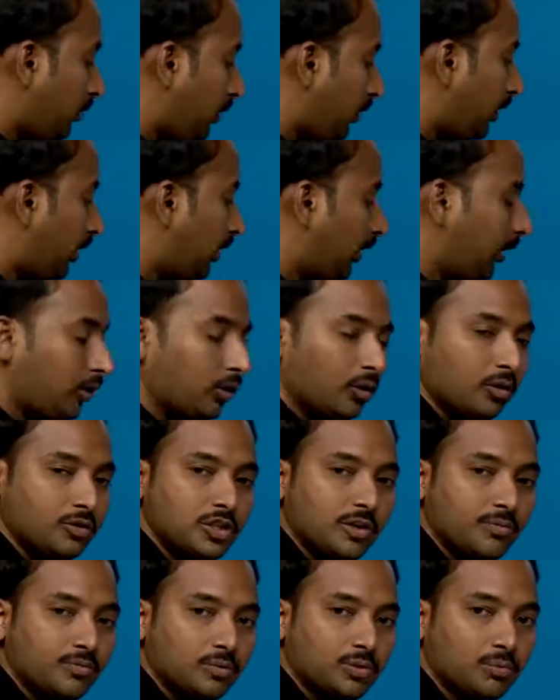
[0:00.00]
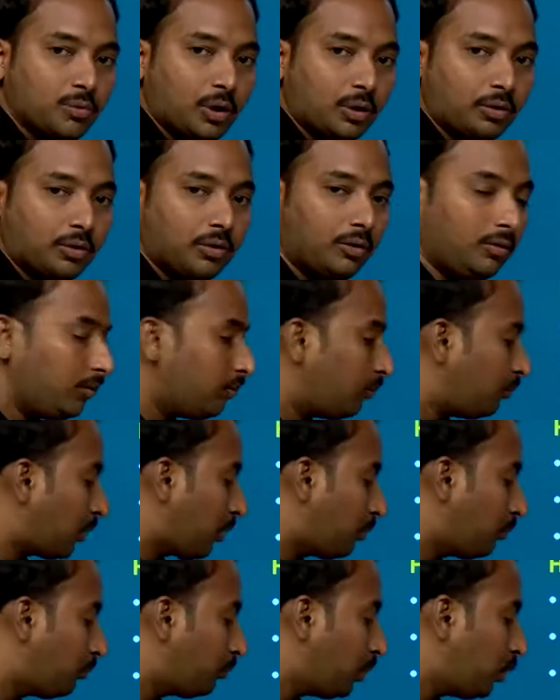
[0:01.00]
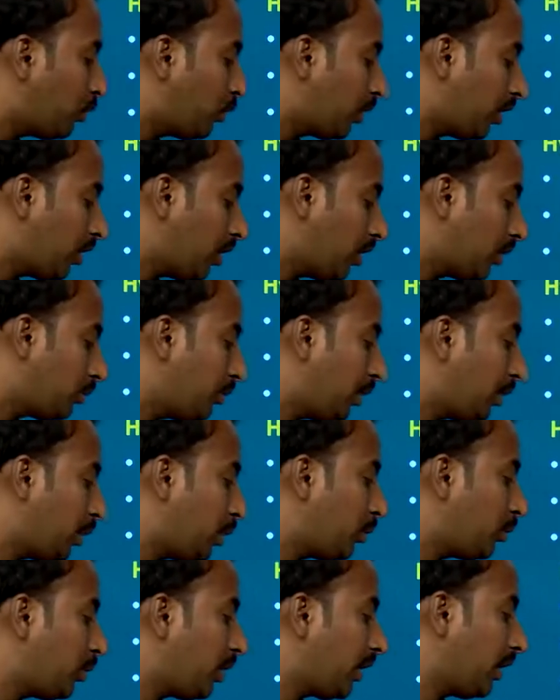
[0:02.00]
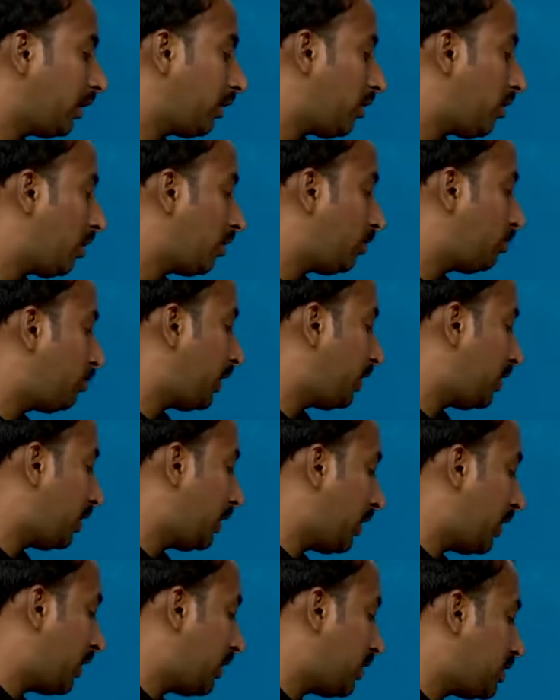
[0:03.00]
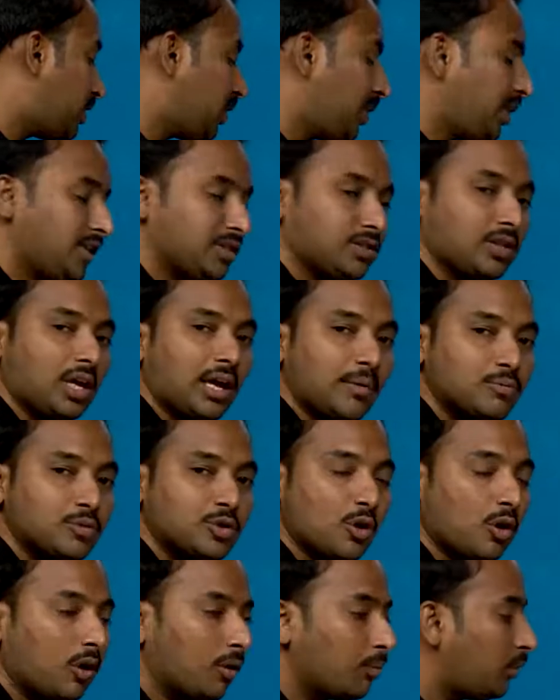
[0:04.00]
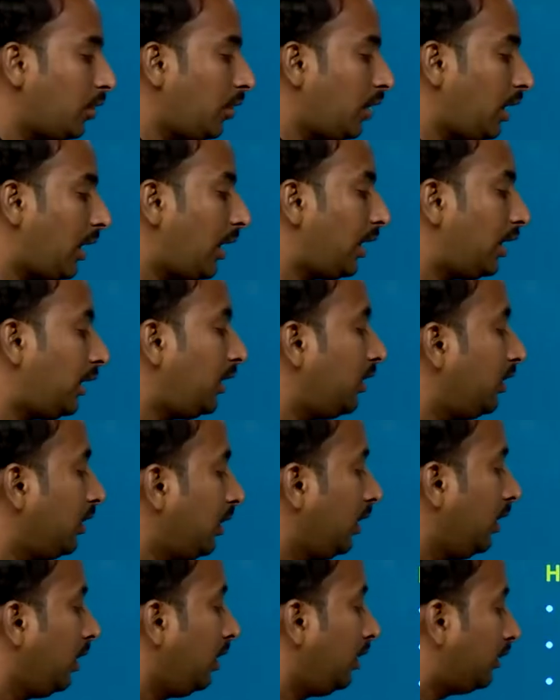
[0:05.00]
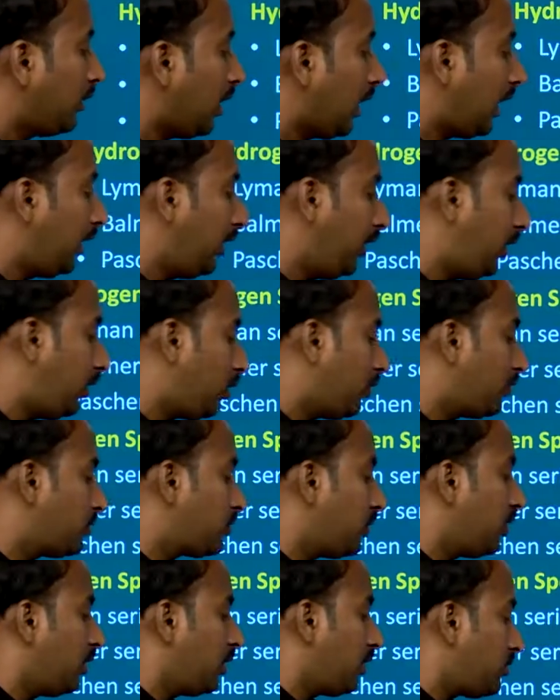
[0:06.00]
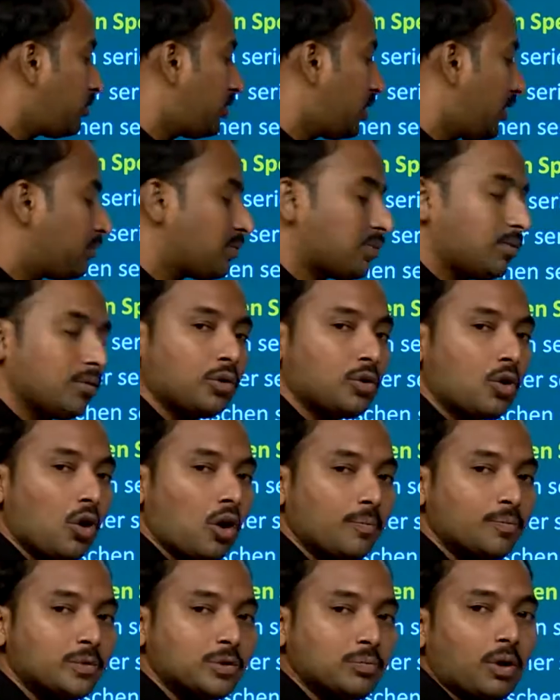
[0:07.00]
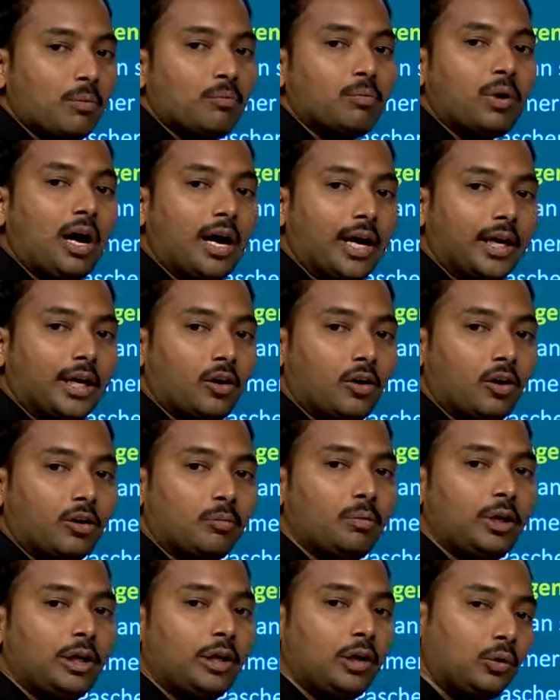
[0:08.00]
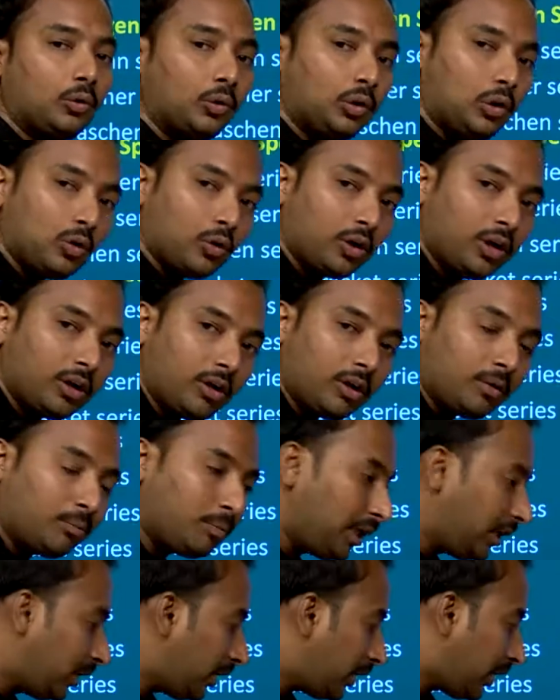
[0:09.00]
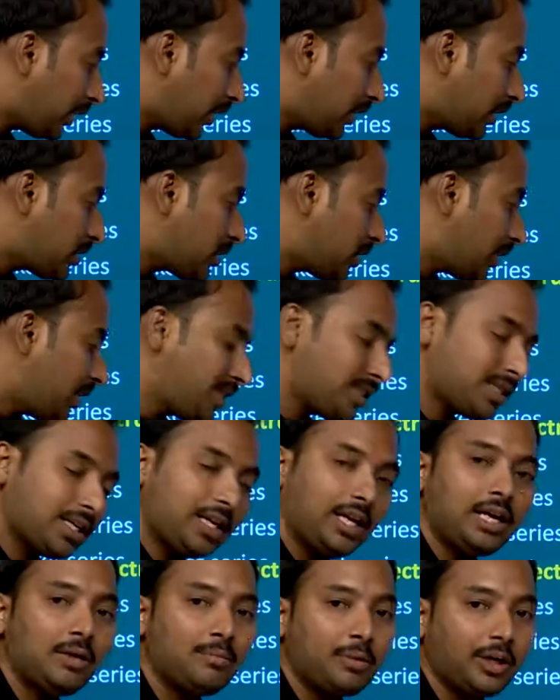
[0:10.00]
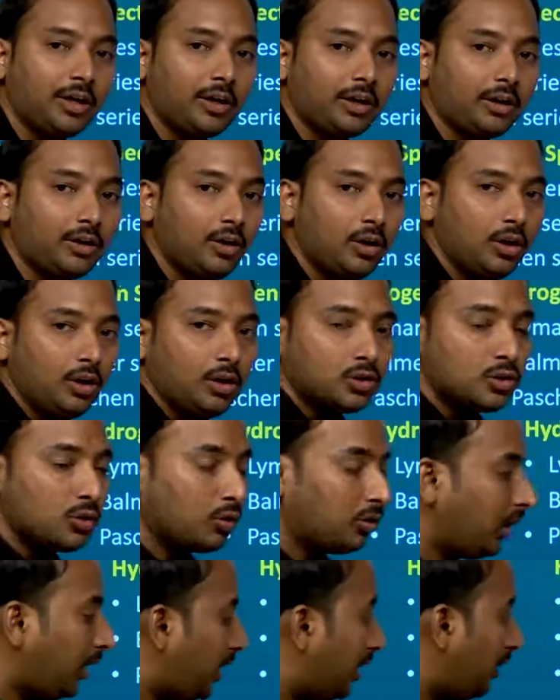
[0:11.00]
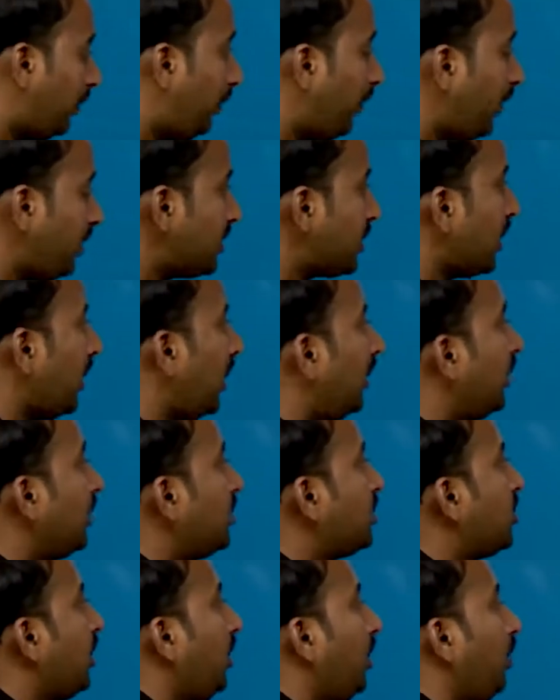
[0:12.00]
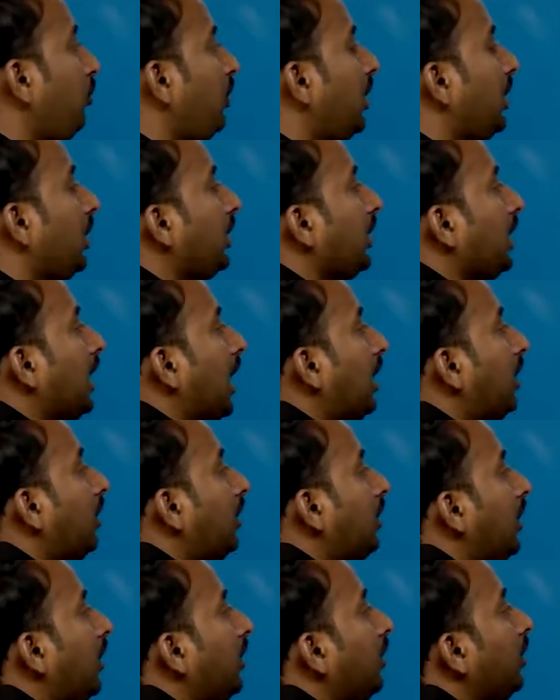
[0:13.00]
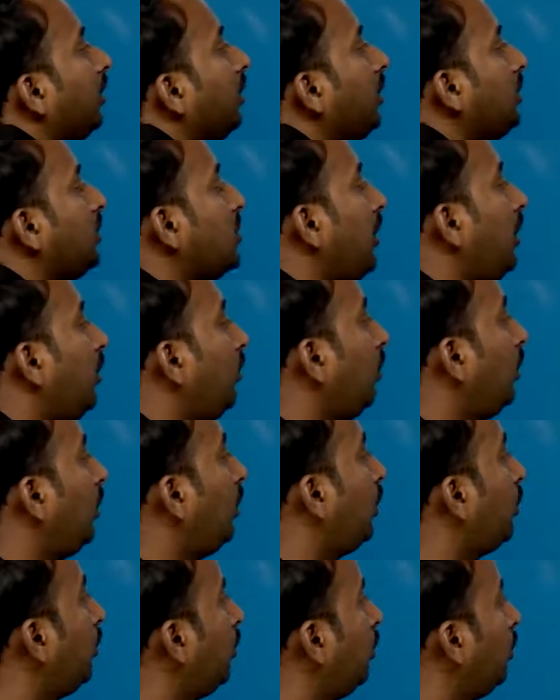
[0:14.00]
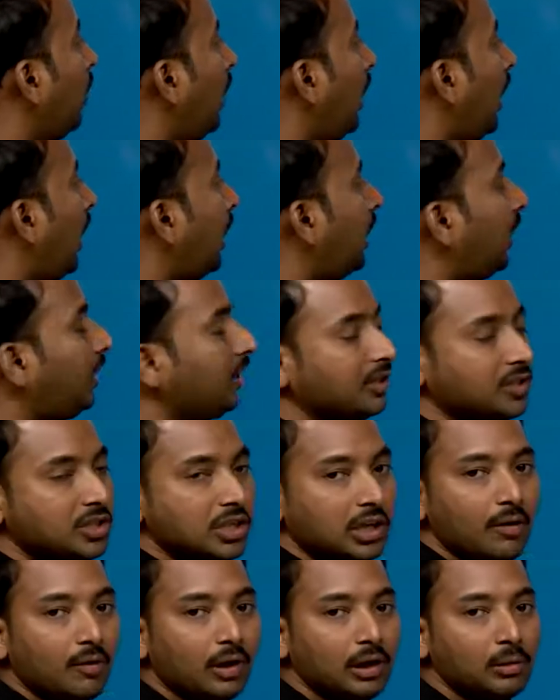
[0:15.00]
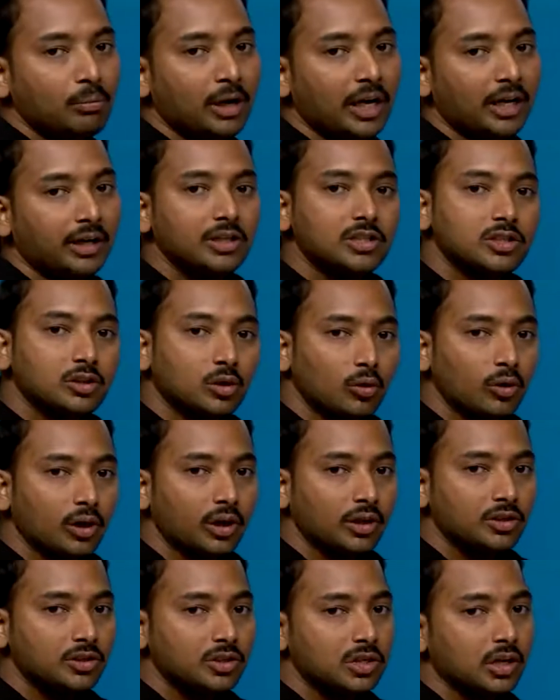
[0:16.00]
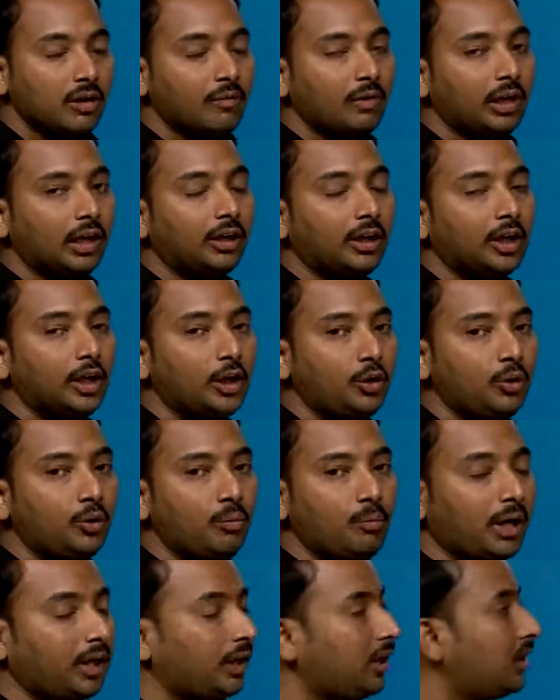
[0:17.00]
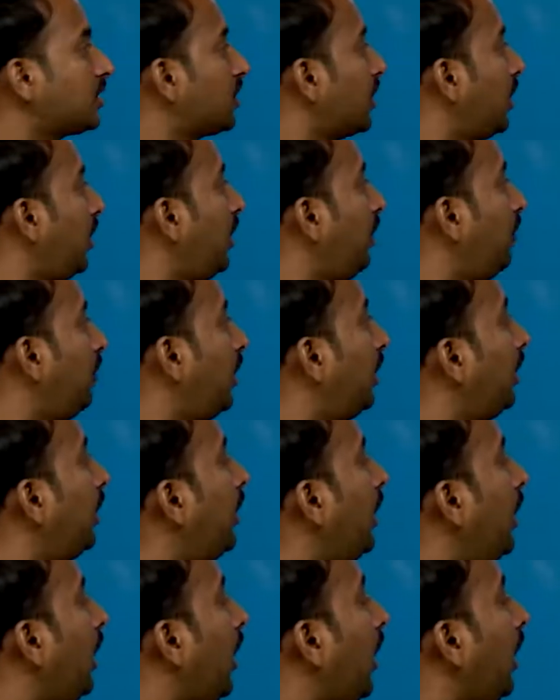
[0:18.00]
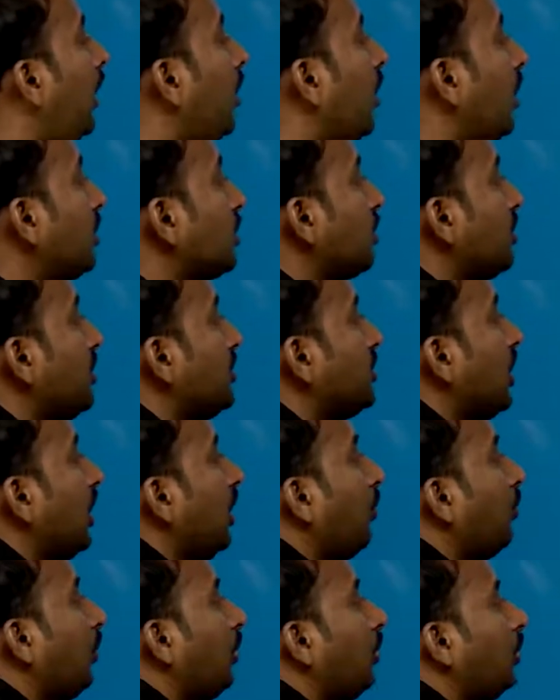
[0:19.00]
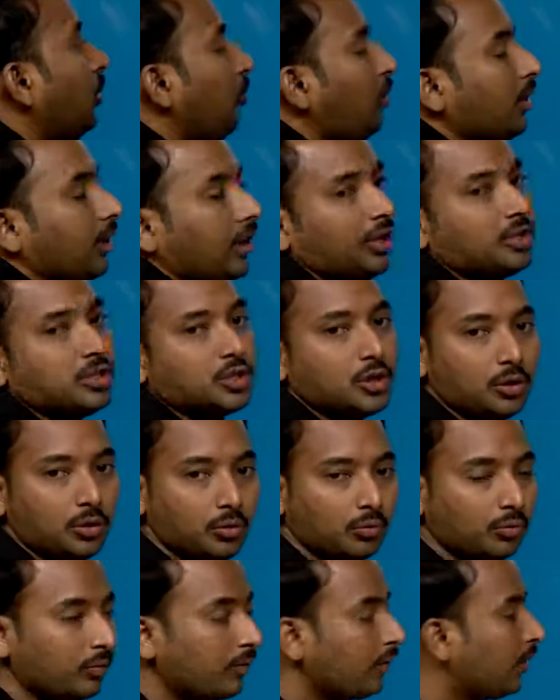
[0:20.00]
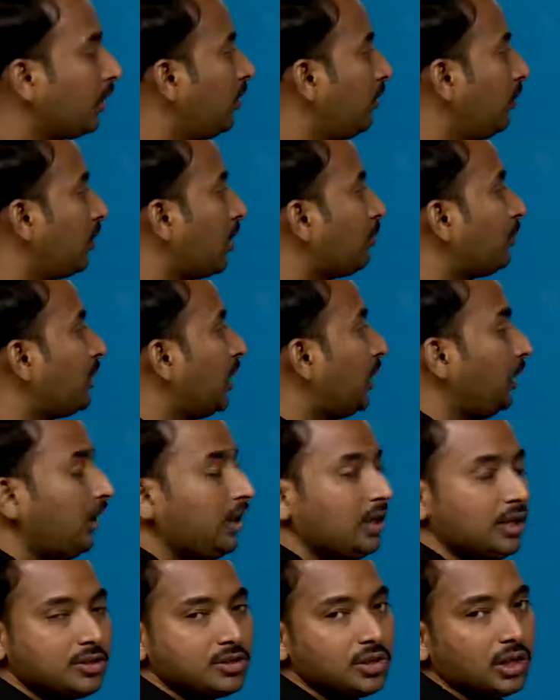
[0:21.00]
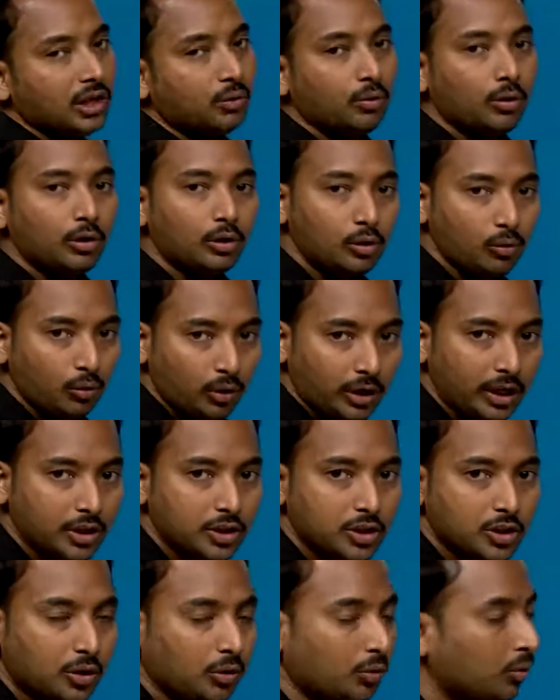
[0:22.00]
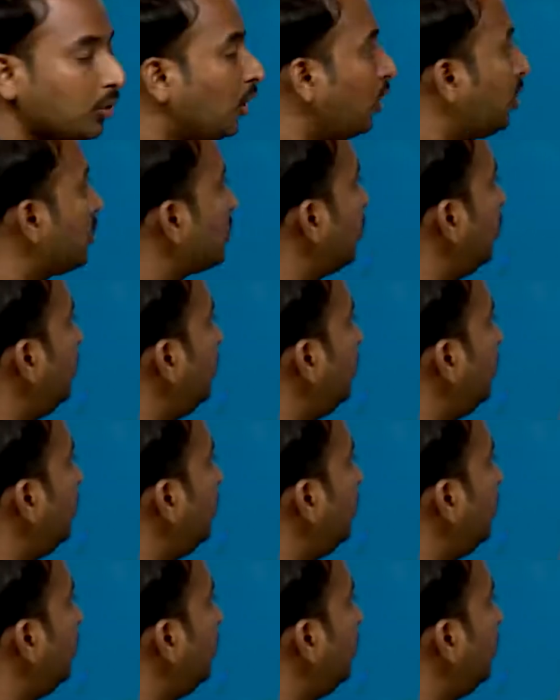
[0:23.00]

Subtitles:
electron jumps from lower orbit to higher orbit, energy is absorbed, and the electron drops from higher orbit to lower orbit, energy is emitted. So the difference energy we can calculate is equal to higher energy level minus lower energy level, E2 minus E1, and also is equal to h nu. From the E is equal to h nu. So